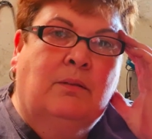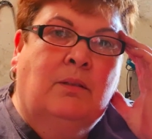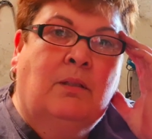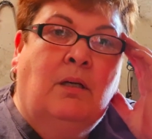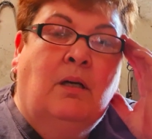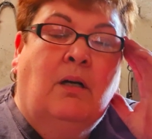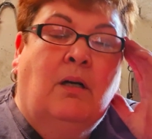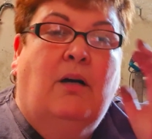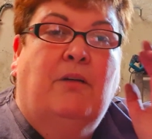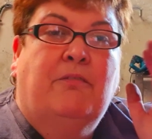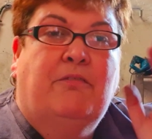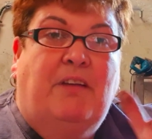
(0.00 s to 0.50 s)

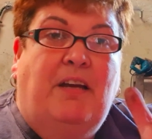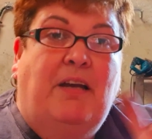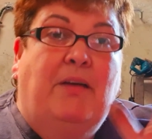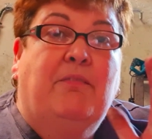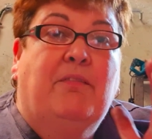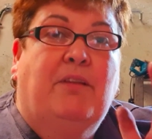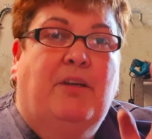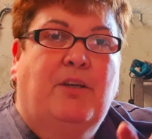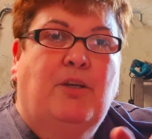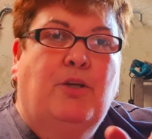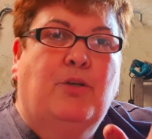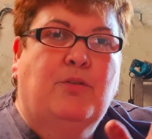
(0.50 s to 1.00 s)
I found
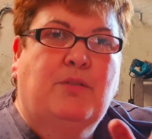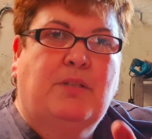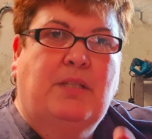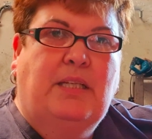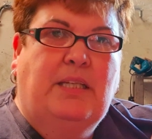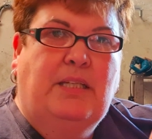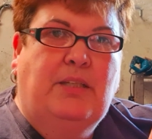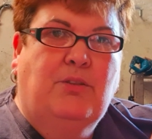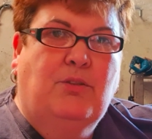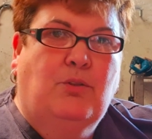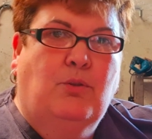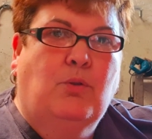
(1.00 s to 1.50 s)
that using
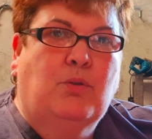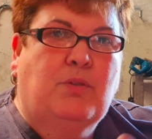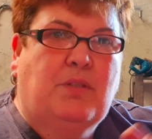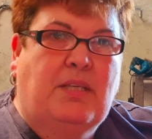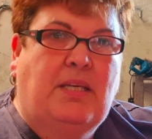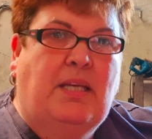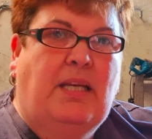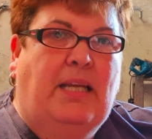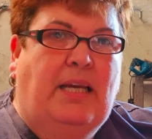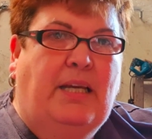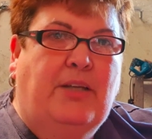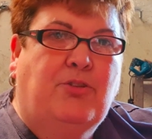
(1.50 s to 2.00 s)
indoors the
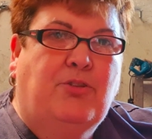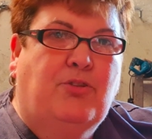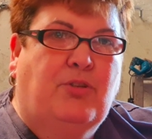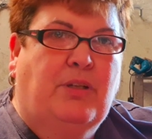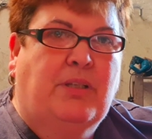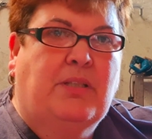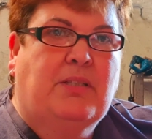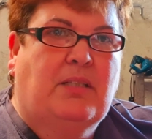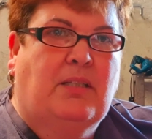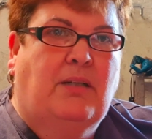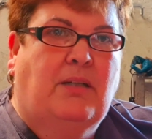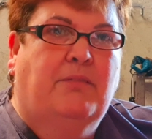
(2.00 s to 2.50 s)
electric
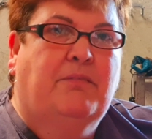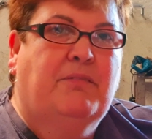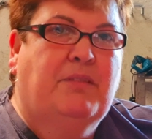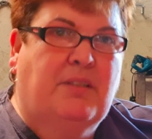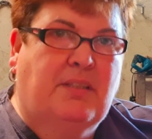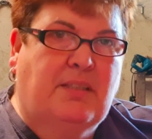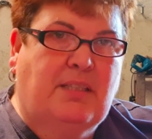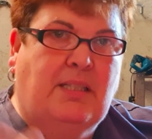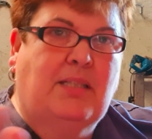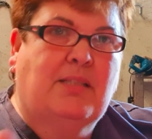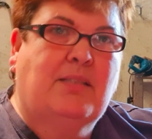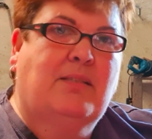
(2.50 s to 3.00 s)
stuff, the
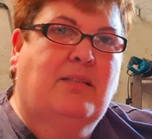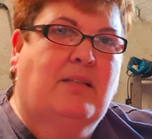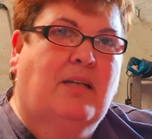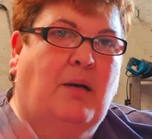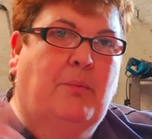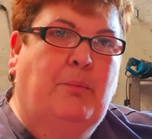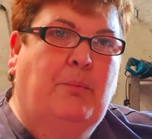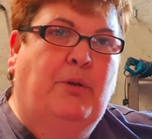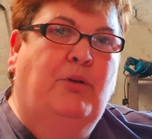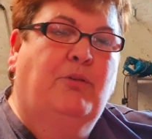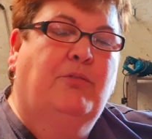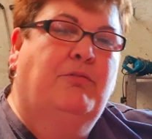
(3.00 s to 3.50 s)
dust
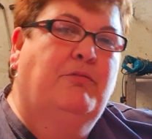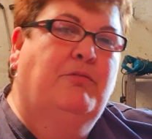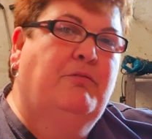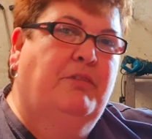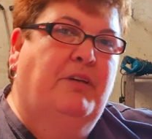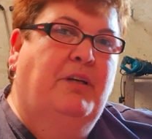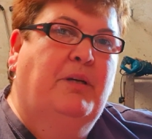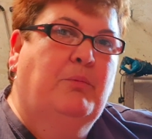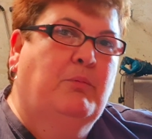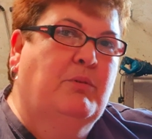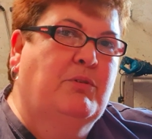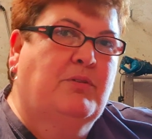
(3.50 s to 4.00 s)
coming off of
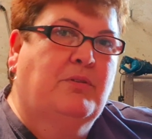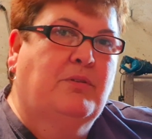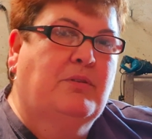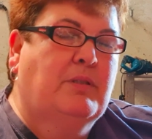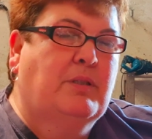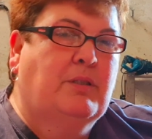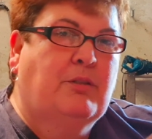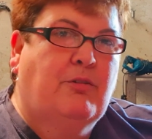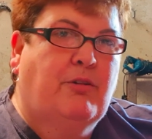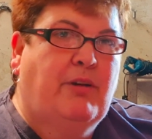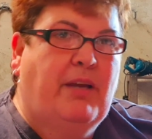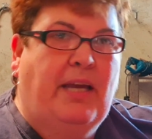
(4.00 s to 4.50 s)
it was
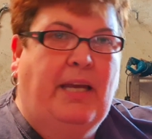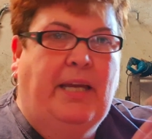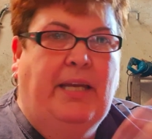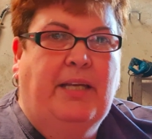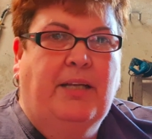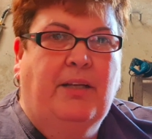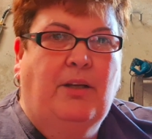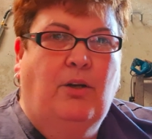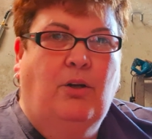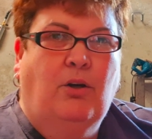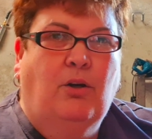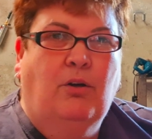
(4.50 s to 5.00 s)
creating a
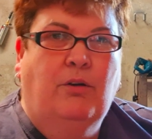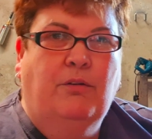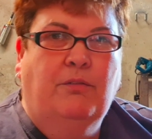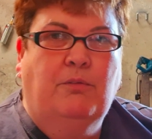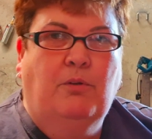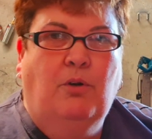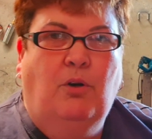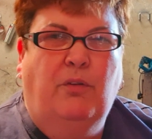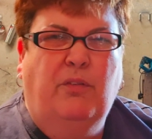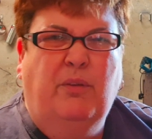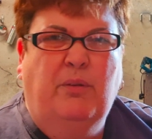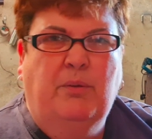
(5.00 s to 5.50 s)
lot of
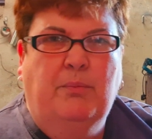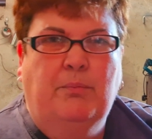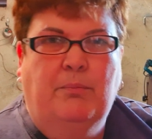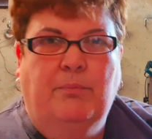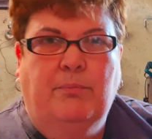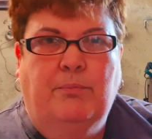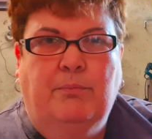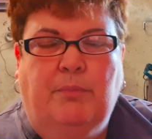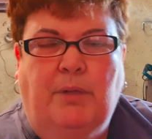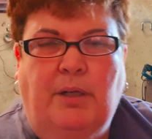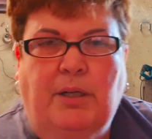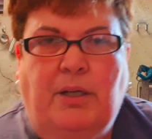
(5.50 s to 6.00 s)
on
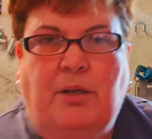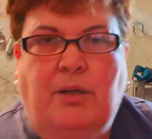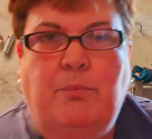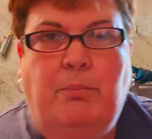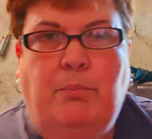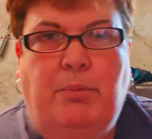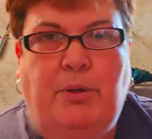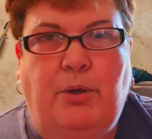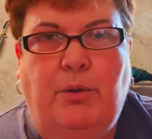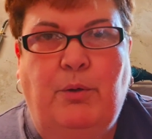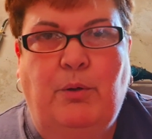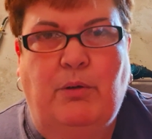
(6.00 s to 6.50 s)
my
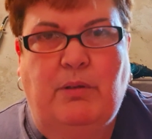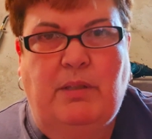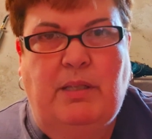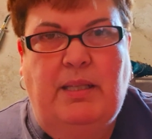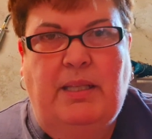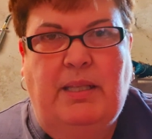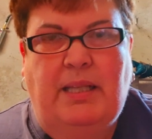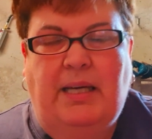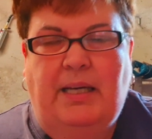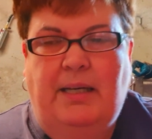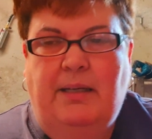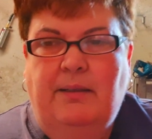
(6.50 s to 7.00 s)
computer and
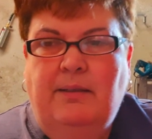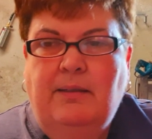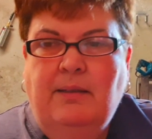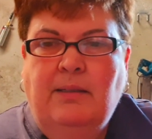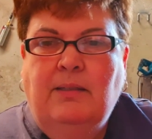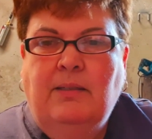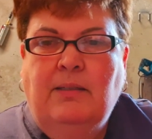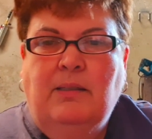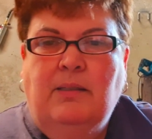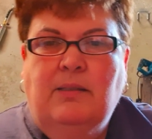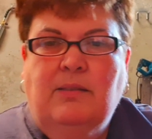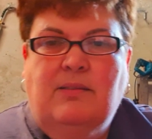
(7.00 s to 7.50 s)
that,
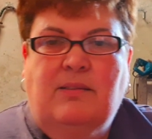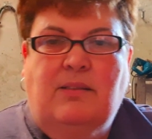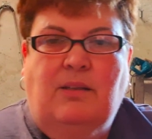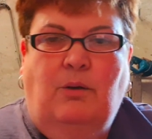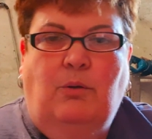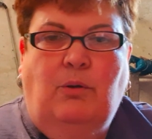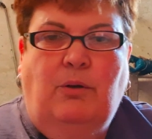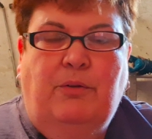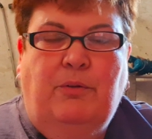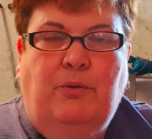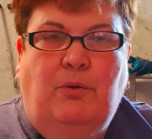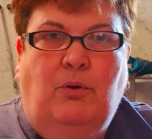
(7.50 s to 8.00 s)
so
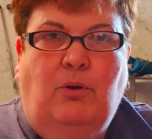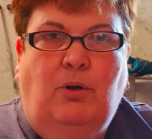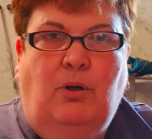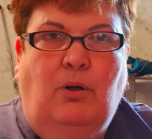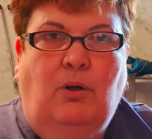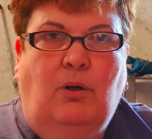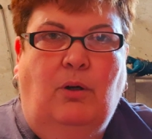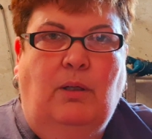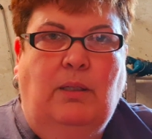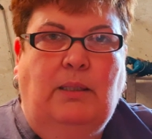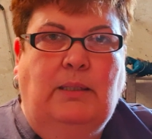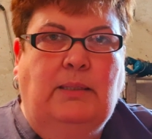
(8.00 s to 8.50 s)
I thought,
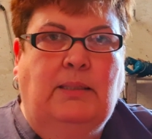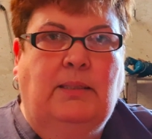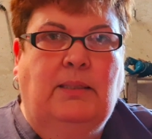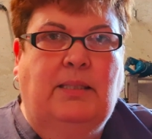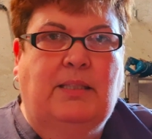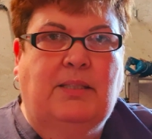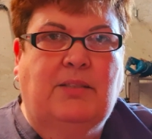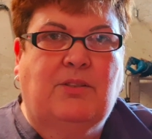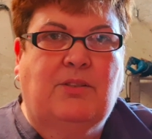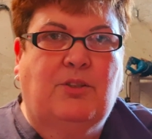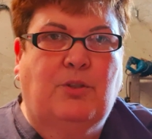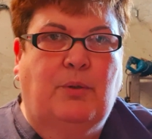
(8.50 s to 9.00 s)
oh,
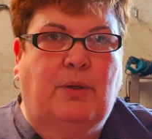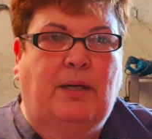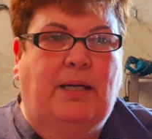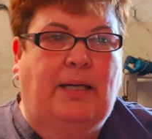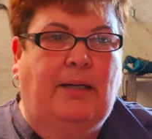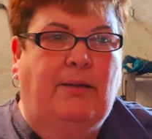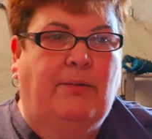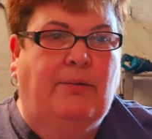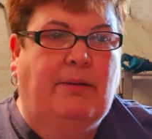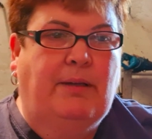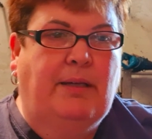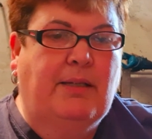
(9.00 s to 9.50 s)
let's do it
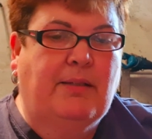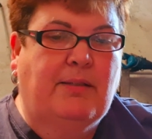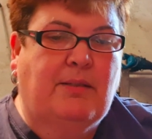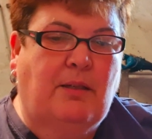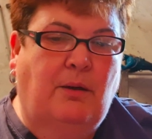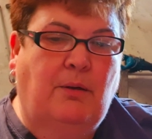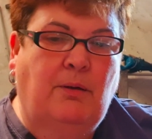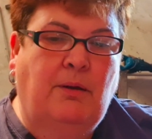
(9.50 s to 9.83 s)
out here. So